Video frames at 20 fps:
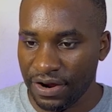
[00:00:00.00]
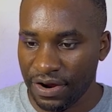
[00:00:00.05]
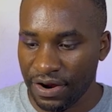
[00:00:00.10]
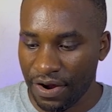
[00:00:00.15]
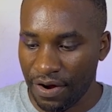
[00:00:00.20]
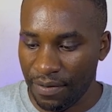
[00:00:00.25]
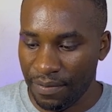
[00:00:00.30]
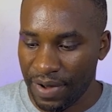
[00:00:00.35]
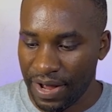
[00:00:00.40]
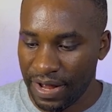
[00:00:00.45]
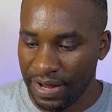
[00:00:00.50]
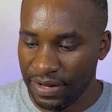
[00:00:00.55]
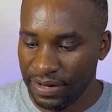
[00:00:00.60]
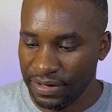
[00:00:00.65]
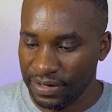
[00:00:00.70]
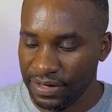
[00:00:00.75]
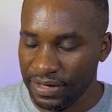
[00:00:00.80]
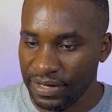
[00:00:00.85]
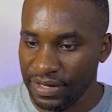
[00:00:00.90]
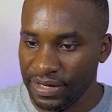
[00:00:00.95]
Comma,
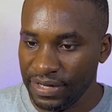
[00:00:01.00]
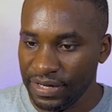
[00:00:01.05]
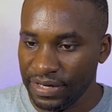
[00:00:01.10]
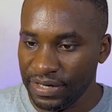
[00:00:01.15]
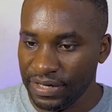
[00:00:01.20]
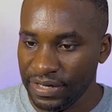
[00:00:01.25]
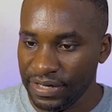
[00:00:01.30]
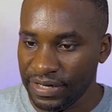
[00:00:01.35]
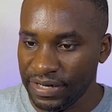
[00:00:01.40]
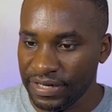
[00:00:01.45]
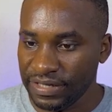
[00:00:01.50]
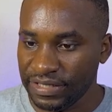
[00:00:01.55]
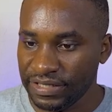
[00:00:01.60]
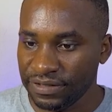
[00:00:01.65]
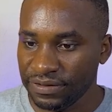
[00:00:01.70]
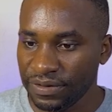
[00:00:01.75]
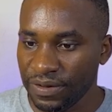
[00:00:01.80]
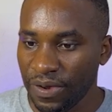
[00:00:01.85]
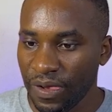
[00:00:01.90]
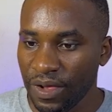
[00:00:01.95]

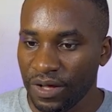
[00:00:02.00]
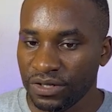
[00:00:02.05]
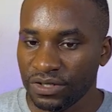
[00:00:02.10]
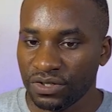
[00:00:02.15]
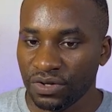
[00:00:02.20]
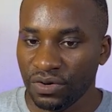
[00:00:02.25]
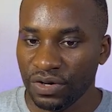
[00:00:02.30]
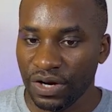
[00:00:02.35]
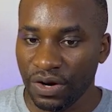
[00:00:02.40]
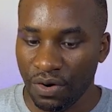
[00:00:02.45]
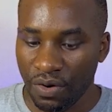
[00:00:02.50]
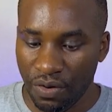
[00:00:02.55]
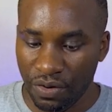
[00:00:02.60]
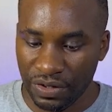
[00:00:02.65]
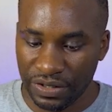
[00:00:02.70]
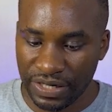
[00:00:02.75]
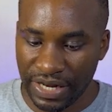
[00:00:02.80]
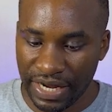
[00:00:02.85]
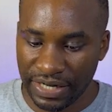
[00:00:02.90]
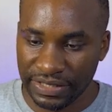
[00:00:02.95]
this. So the
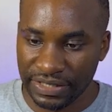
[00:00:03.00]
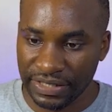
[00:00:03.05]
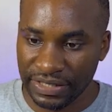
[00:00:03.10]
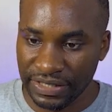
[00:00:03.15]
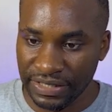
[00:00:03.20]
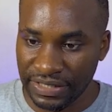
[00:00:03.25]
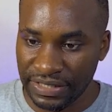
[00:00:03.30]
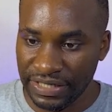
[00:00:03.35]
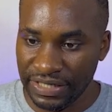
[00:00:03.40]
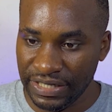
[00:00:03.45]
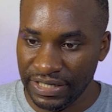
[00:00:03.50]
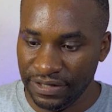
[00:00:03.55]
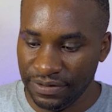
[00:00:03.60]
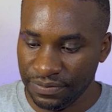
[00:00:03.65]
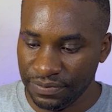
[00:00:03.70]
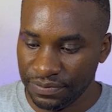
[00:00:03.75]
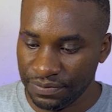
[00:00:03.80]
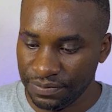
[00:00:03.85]
old text is D.